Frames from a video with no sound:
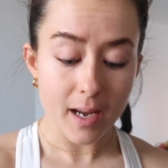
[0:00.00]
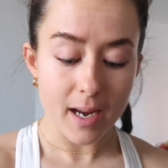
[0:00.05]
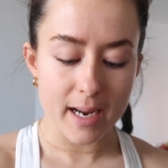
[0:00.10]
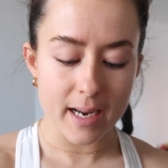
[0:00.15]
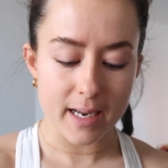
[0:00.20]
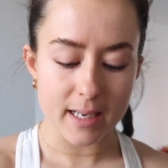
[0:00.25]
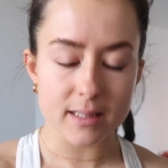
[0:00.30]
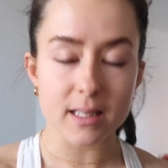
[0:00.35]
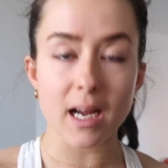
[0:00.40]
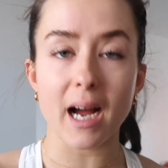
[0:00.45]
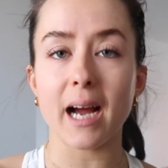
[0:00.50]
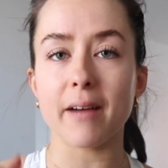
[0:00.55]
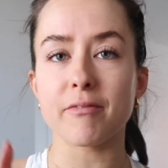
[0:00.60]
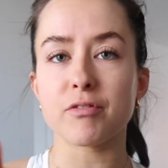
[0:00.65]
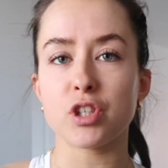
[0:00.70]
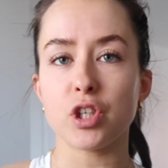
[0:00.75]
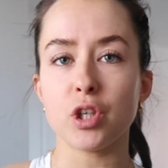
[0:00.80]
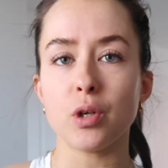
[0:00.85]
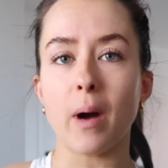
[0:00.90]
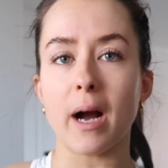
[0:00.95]
is I have
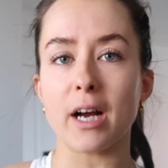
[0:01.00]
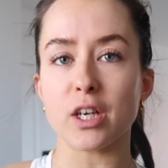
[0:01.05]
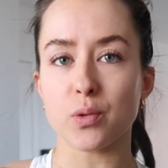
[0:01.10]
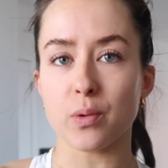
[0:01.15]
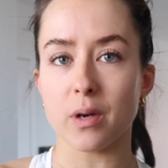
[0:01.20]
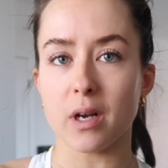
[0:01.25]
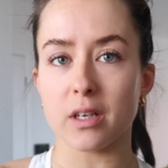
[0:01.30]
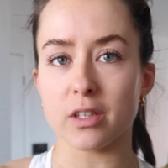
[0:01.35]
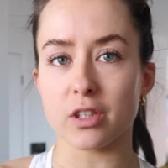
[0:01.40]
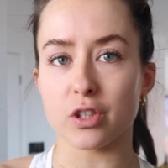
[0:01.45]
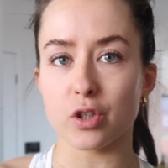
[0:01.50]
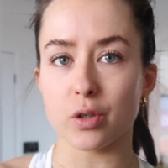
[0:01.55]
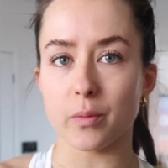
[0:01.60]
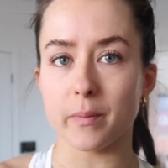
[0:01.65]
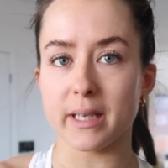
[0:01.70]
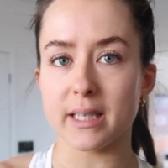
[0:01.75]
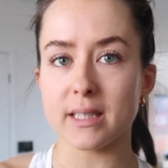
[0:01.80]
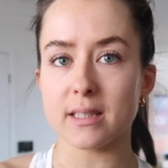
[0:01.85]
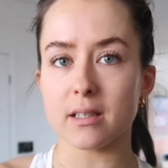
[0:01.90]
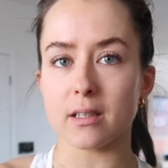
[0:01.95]
two ashwagandha
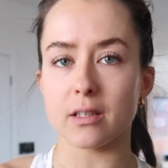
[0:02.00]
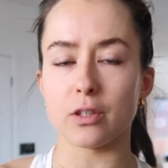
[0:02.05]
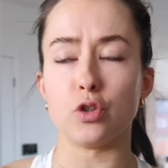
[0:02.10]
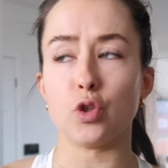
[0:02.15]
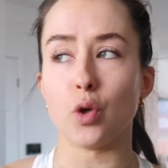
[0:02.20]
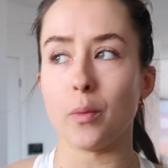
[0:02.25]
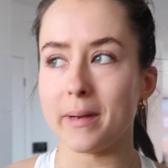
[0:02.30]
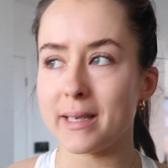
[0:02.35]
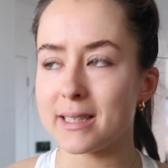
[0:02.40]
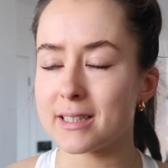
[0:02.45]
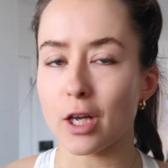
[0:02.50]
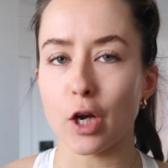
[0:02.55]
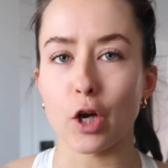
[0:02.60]
gummies, dummies,